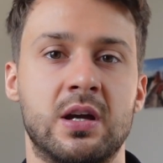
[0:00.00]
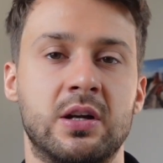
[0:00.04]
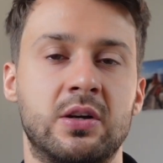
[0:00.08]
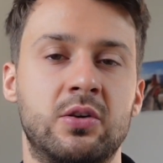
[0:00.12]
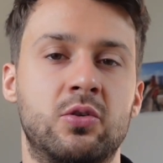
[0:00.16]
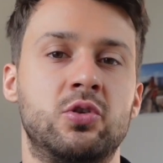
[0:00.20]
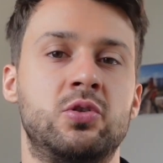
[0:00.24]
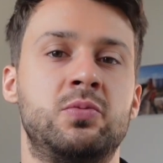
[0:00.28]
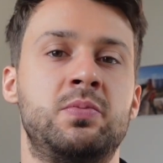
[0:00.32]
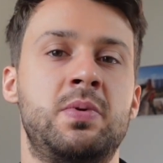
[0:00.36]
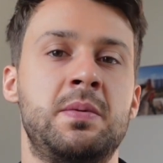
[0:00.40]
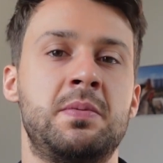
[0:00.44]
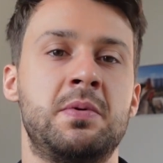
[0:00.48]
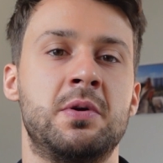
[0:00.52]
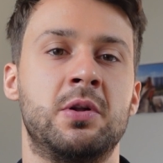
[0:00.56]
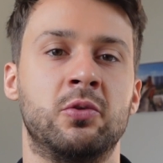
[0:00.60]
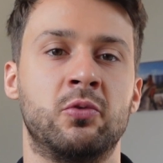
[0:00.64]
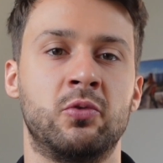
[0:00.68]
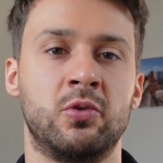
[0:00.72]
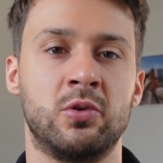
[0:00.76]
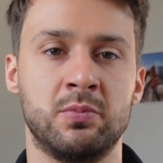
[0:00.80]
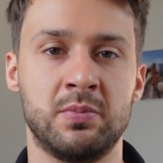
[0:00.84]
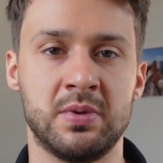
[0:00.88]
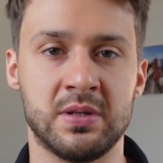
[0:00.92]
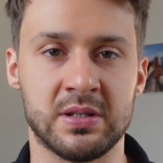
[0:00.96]
good people
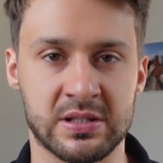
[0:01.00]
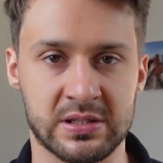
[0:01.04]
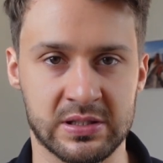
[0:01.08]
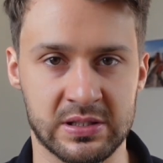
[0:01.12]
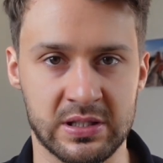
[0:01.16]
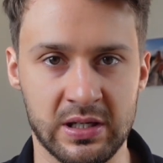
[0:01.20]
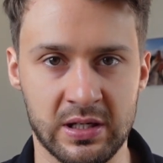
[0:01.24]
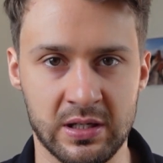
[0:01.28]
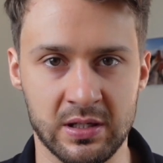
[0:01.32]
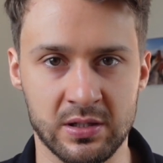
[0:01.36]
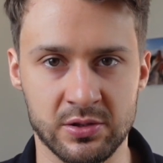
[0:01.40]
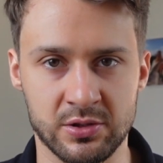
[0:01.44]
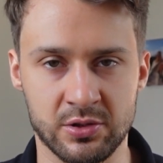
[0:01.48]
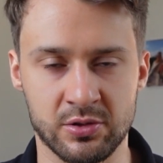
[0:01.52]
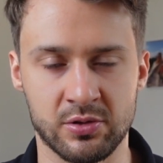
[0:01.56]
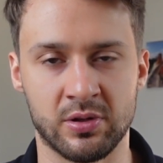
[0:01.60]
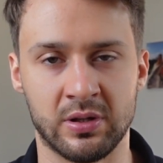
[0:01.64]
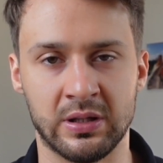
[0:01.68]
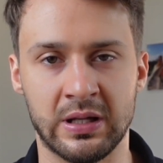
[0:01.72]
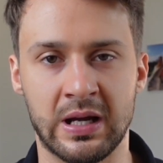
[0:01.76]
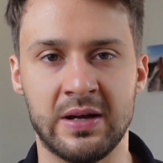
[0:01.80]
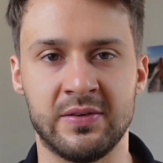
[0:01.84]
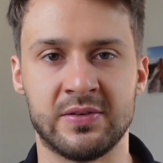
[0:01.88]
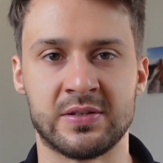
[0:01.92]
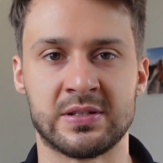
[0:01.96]
will be sticking to your
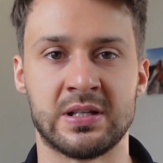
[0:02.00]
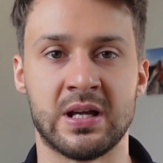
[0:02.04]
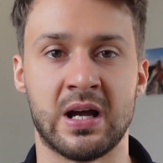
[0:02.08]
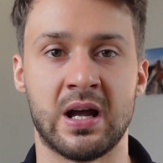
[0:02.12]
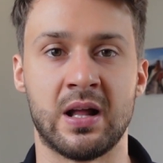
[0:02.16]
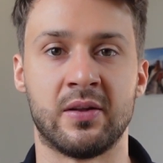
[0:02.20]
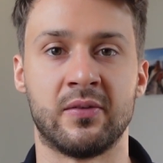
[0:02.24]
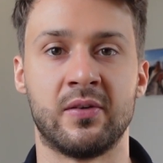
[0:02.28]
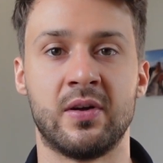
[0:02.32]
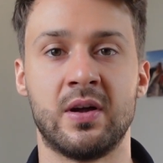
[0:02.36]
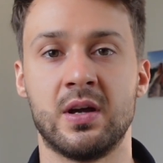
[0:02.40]
lifestyle